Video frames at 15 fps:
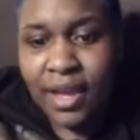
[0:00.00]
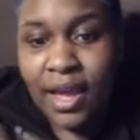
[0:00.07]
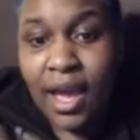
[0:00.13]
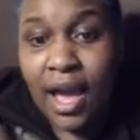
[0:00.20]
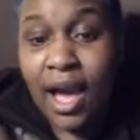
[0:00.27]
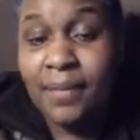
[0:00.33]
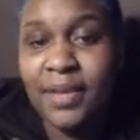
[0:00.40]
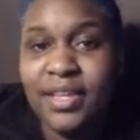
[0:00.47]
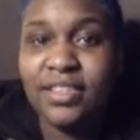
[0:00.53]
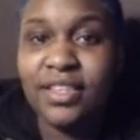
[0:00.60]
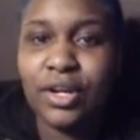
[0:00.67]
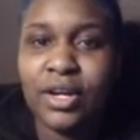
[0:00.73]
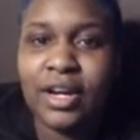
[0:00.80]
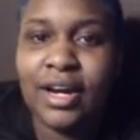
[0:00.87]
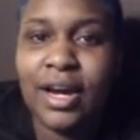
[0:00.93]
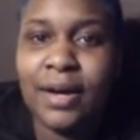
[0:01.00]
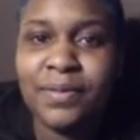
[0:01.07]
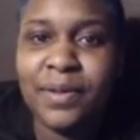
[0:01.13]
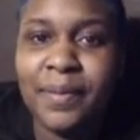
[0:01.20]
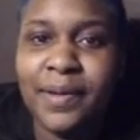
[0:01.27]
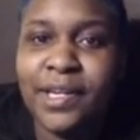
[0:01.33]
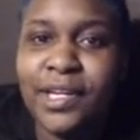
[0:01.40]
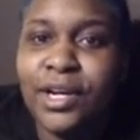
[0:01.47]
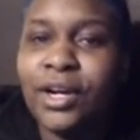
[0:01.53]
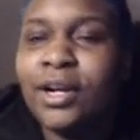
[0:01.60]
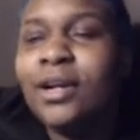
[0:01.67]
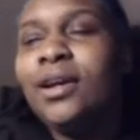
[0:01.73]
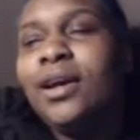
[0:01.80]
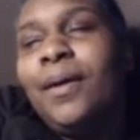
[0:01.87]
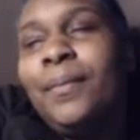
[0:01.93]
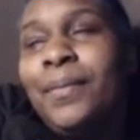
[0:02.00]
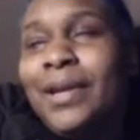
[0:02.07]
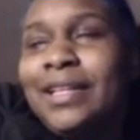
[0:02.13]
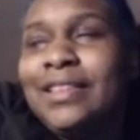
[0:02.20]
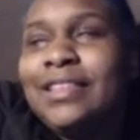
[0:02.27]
I mean, they're complimenting her, but at the